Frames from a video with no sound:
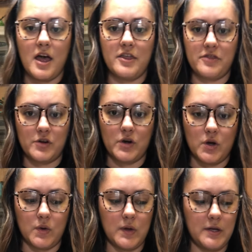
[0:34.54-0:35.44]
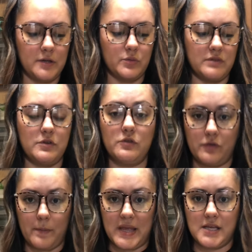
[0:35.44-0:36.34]
a thorough review
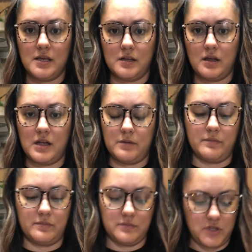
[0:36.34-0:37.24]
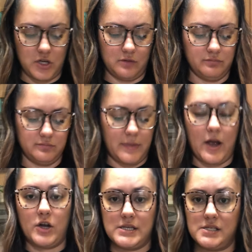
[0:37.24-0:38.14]
from me and you know,
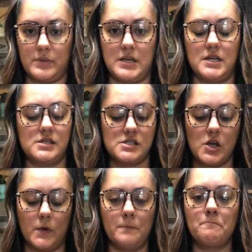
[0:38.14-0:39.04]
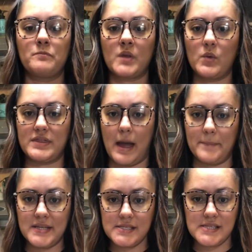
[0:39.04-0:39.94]
my honest opinion. So with
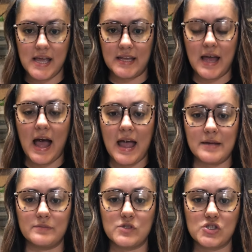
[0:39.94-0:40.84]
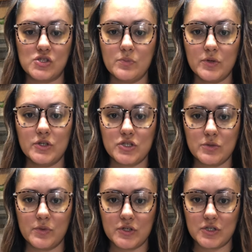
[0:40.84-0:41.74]
that being said, I'm super
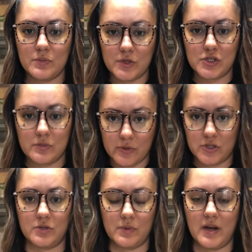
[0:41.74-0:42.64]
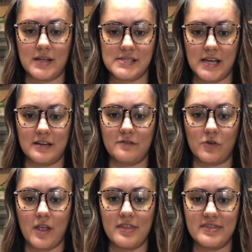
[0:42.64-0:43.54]
duper duper duper duper excited
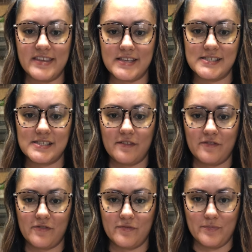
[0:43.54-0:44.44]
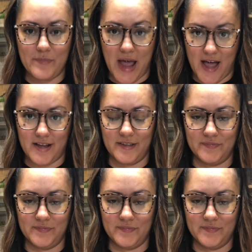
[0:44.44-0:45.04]
for this bag.